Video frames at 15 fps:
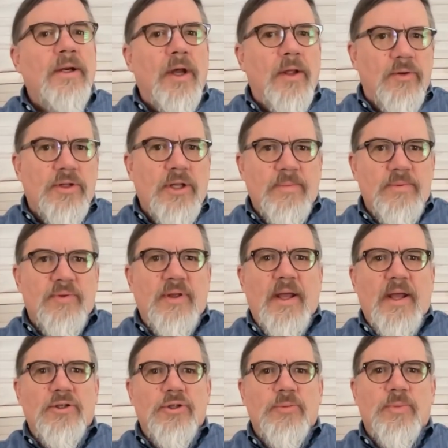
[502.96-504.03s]
other types of
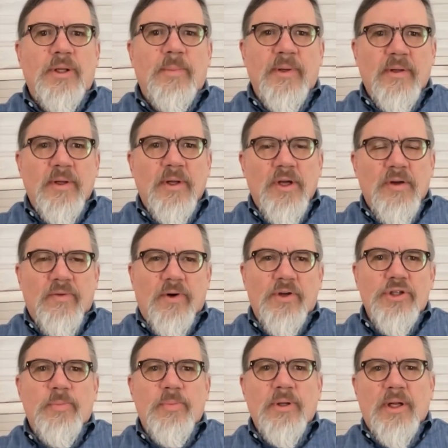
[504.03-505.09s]
cancers, but let me
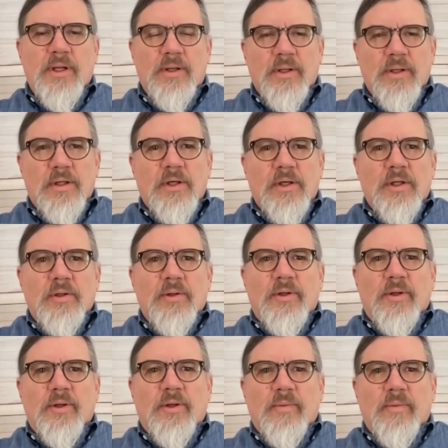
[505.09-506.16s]
focus a bit on
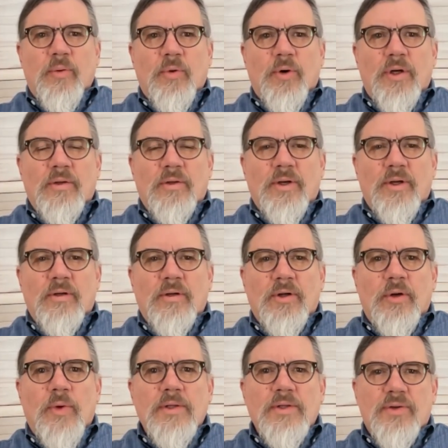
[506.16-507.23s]
the work in
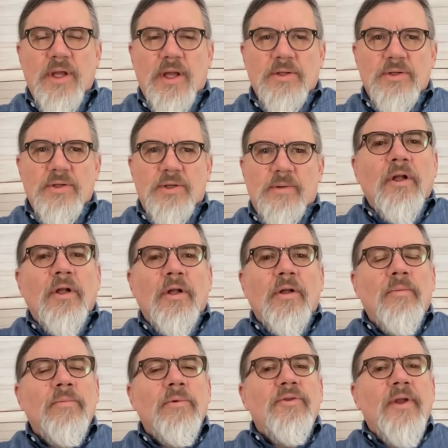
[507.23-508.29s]
colorectal cancer.
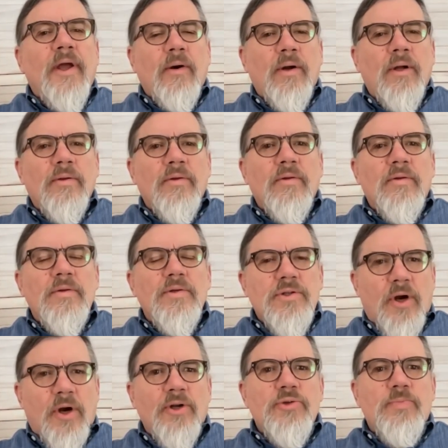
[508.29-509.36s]
Natera
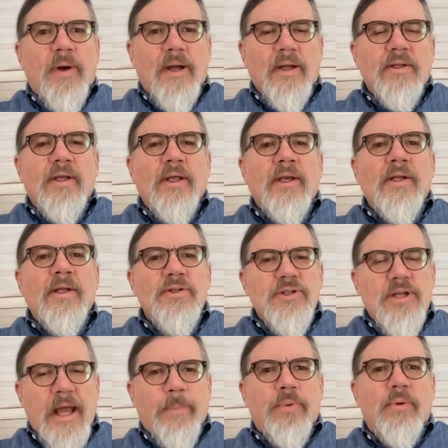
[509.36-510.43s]
starts by getting a
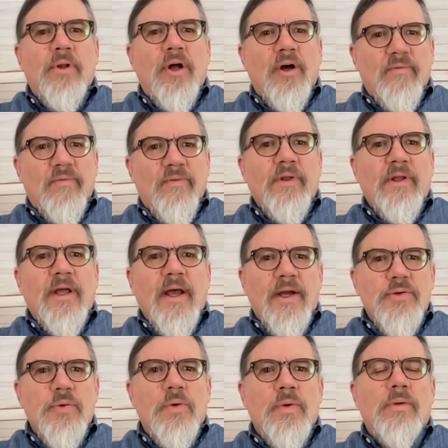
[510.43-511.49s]
sample of the
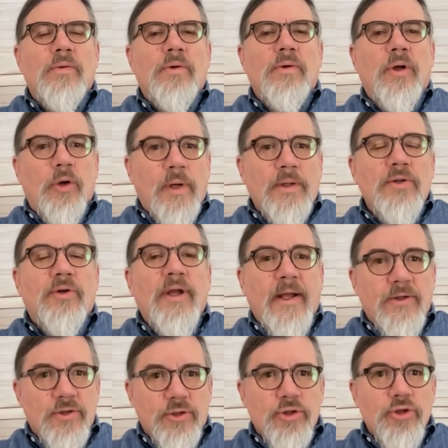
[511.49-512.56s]
actual colorectal
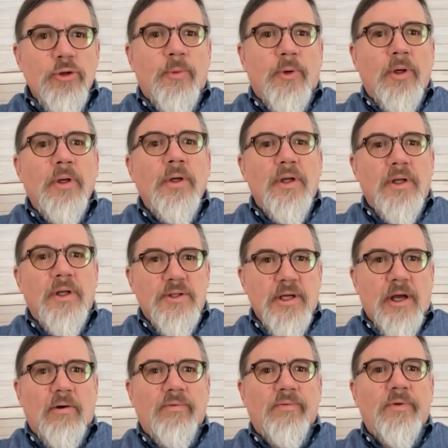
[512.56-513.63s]
cancer tumor
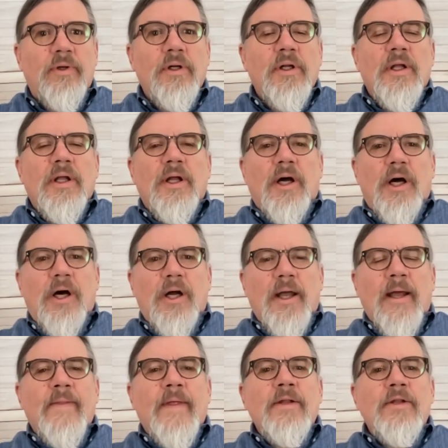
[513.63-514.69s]
itself,
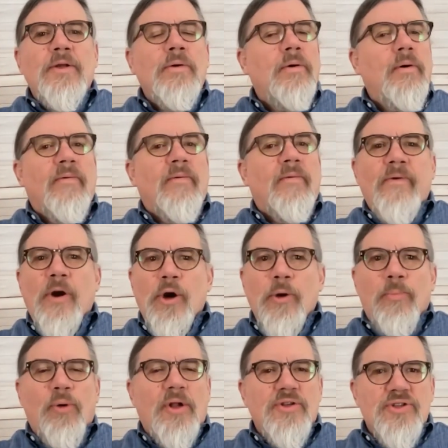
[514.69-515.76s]
and they do a very
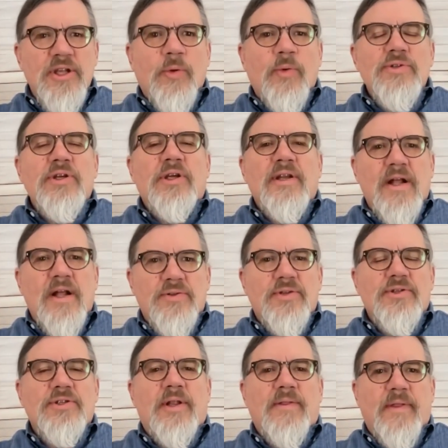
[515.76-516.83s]
broad sequencing
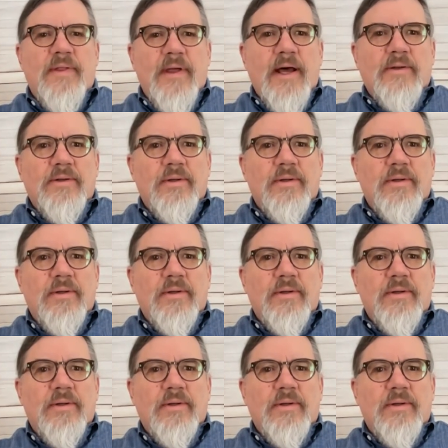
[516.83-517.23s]
analysis on that.